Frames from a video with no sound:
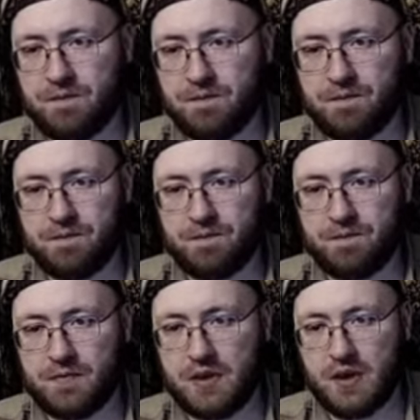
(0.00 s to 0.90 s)

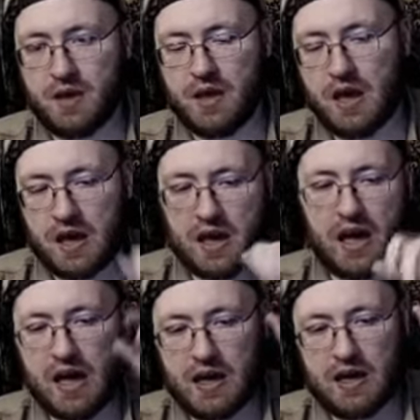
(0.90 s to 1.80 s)

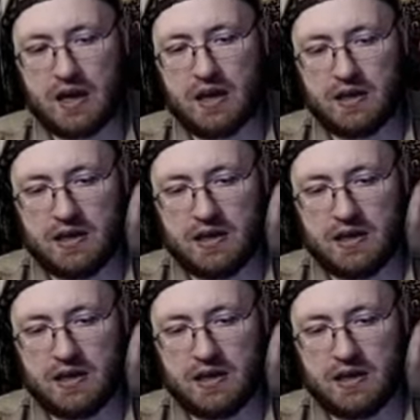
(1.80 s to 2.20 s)
Nothing is said.